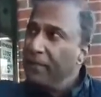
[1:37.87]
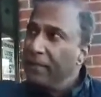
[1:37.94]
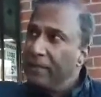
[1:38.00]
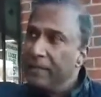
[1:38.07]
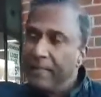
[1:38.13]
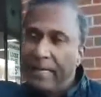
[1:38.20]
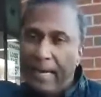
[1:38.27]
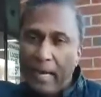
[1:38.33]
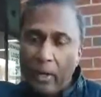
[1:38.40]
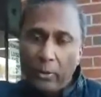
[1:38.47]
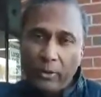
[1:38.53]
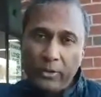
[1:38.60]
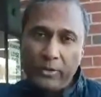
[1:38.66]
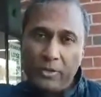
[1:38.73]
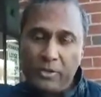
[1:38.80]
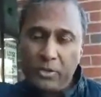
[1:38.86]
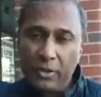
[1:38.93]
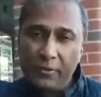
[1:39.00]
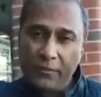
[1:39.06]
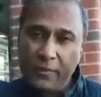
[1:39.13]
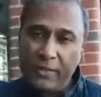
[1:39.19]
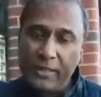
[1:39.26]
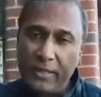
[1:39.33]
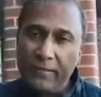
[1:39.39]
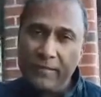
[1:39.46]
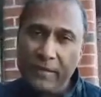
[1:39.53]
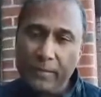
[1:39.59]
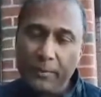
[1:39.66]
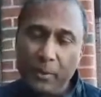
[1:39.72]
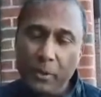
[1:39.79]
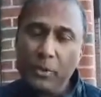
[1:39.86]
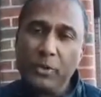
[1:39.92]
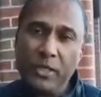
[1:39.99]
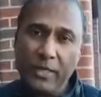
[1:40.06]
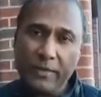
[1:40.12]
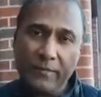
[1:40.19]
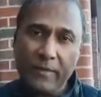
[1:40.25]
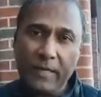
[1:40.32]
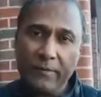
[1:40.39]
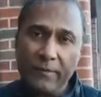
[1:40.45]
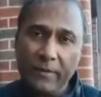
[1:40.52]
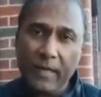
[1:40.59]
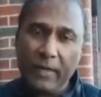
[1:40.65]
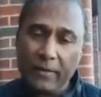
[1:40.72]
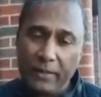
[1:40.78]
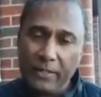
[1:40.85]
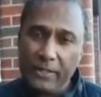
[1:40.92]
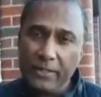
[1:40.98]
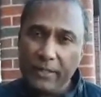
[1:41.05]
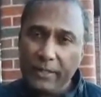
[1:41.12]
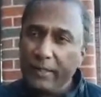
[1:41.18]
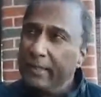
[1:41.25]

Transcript: The outer surface of the protein of that virus